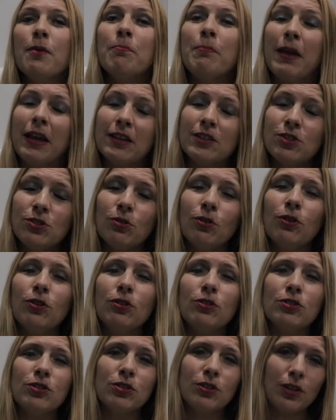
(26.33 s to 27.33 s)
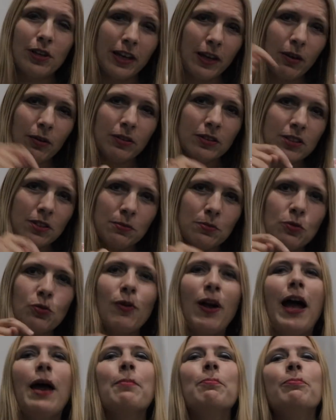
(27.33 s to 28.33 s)
Make sure you click on the
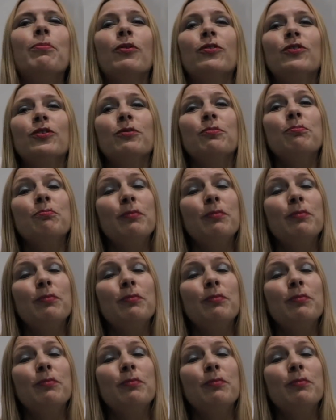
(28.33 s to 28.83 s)
subscribe button